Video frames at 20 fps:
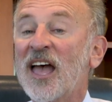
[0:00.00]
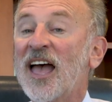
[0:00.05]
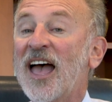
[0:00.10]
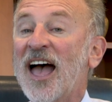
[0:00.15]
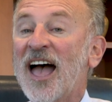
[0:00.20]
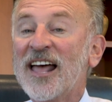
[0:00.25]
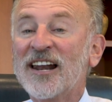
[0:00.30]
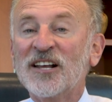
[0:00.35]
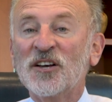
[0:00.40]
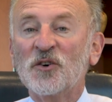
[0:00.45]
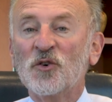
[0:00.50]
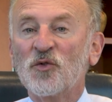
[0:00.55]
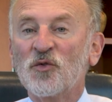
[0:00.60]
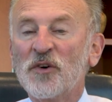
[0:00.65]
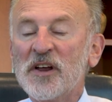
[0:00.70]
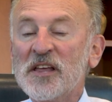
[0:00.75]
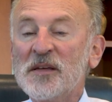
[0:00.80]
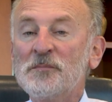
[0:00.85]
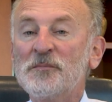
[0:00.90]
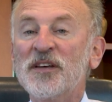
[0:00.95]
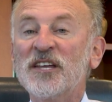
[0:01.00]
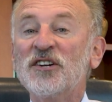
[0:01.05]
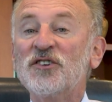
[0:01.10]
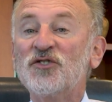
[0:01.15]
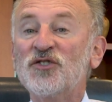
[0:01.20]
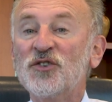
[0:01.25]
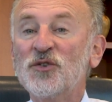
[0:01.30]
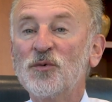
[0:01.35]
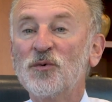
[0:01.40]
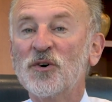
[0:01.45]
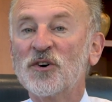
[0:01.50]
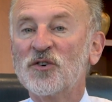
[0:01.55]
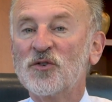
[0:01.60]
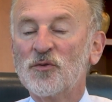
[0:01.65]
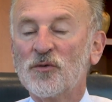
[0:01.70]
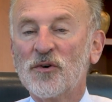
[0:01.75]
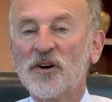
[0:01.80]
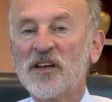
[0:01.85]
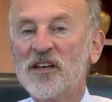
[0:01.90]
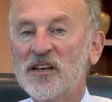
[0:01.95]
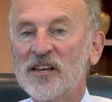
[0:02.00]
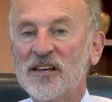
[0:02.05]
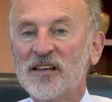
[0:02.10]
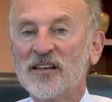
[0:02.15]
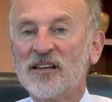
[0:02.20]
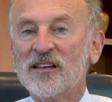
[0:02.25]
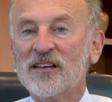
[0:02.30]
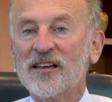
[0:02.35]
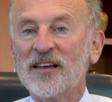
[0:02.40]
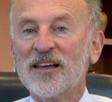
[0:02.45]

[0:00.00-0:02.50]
an agreement to agree